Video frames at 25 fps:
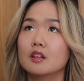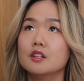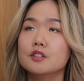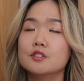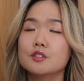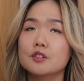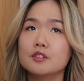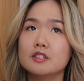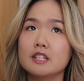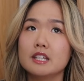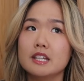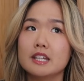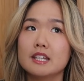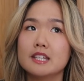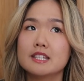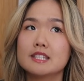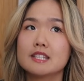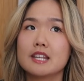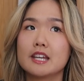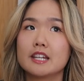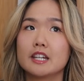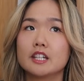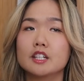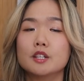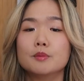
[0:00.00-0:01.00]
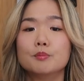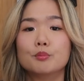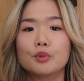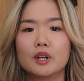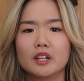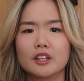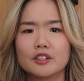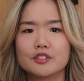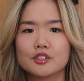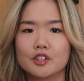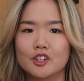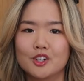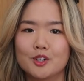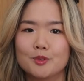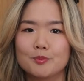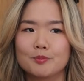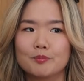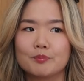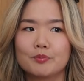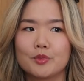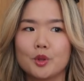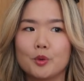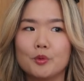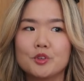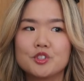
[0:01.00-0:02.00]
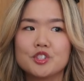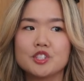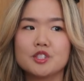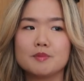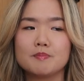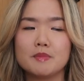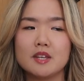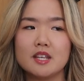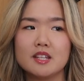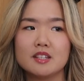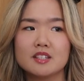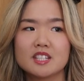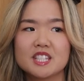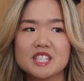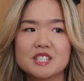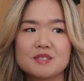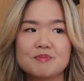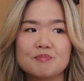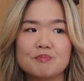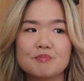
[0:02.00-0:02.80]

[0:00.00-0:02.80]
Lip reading: Consulting is like an umbrella term, which just means